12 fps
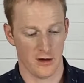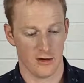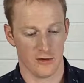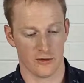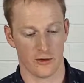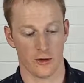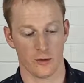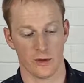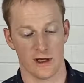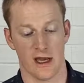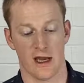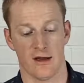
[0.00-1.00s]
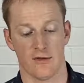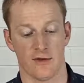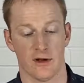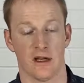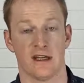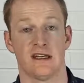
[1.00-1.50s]
So we have
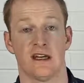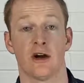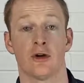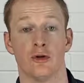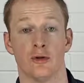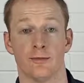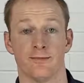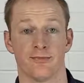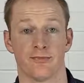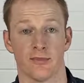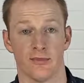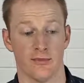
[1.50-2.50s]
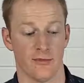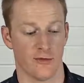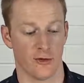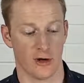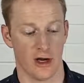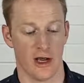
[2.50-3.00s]
100
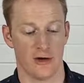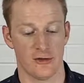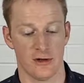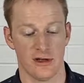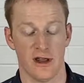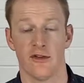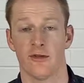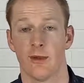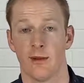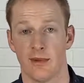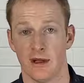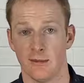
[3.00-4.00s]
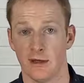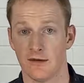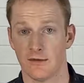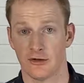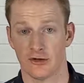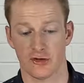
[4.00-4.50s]
for 100. Now this might be a bit
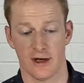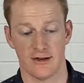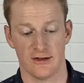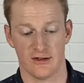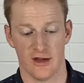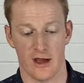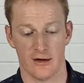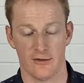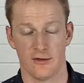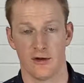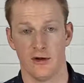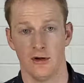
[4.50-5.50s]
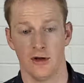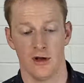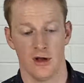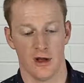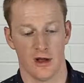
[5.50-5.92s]
of a strange sound for you.